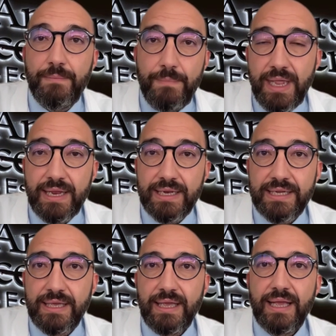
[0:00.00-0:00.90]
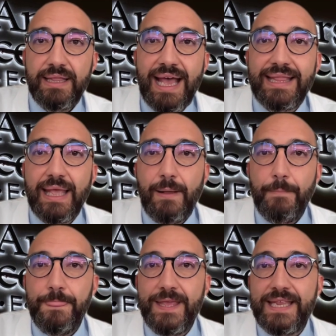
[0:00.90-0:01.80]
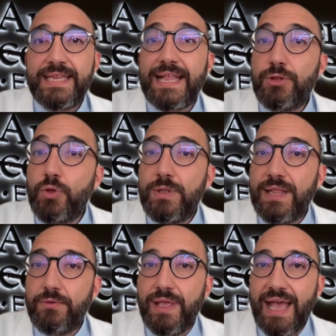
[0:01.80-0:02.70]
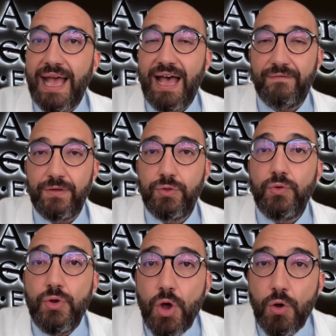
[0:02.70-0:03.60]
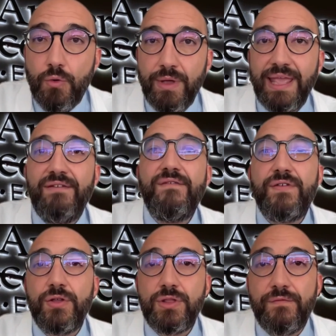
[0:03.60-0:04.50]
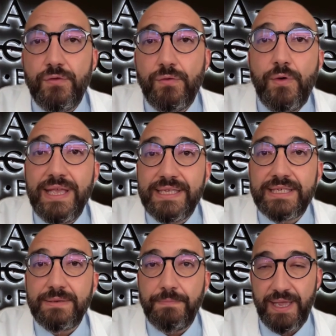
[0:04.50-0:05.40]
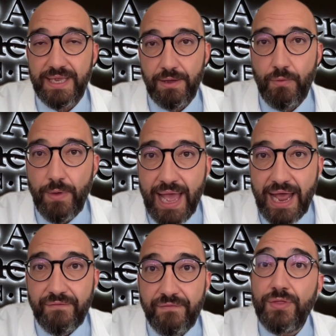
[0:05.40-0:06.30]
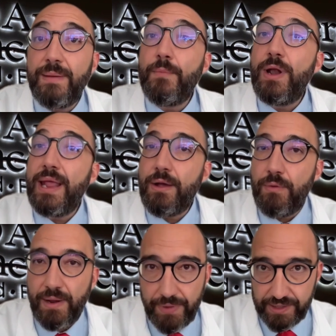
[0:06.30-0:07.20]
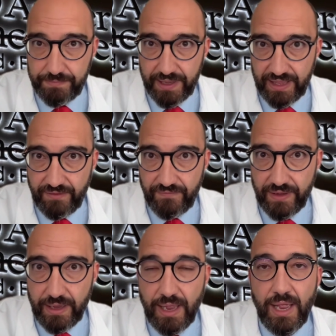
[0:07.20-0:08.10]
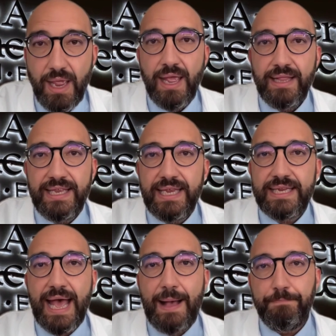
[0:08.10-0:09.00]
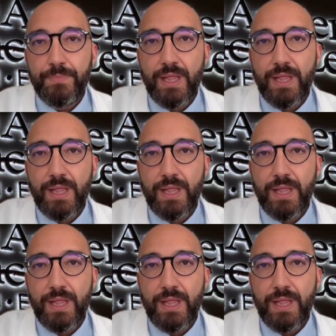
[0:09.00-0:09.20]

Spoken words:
means that this is a tool that we have to know in front of which patient we are from the molecular perspective. This is a